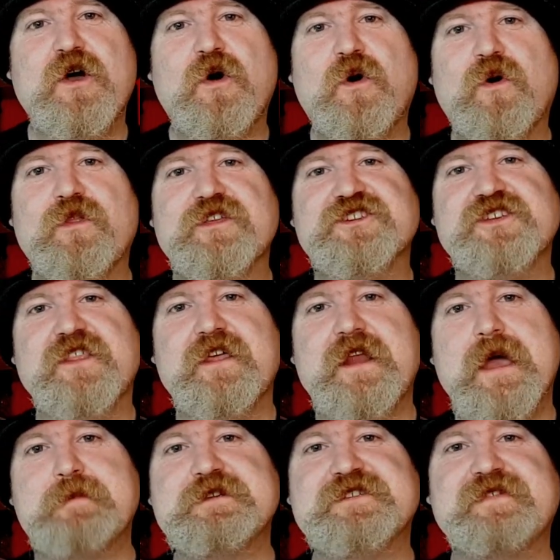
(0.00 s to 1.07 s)
or the Southern
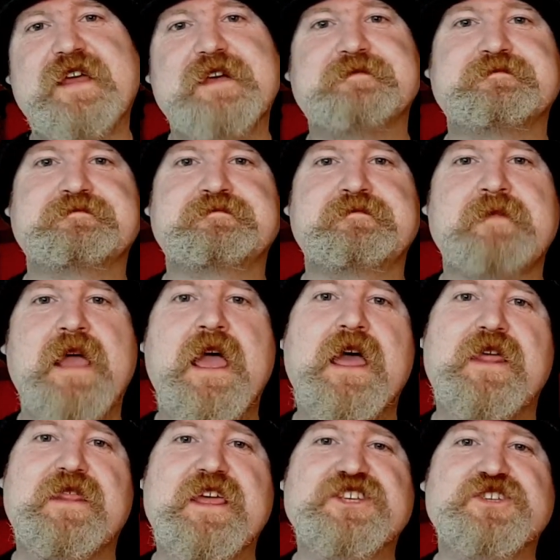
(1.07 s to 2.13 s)
Hemisphere,
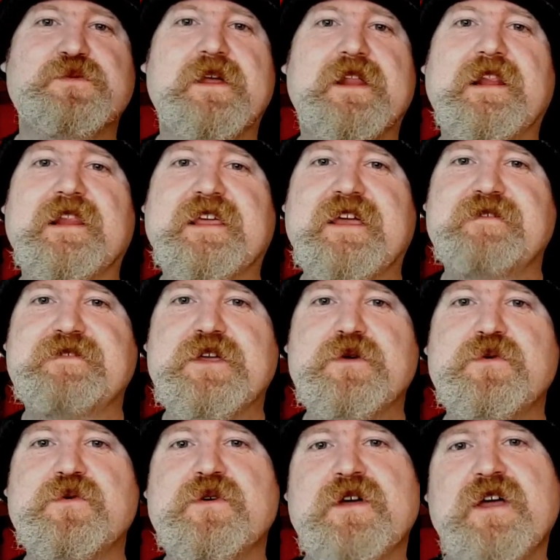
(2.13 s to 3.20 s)
this will give
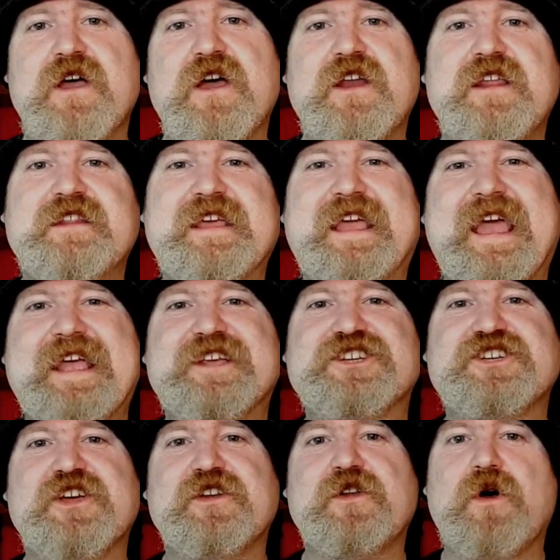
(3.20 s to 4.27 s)
you an
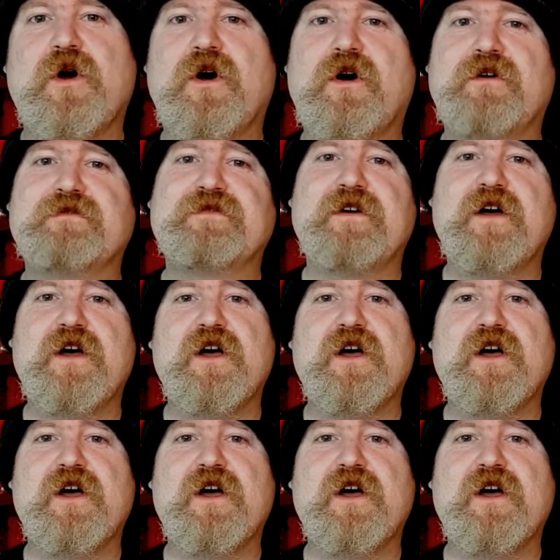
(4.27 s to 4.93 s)
indication of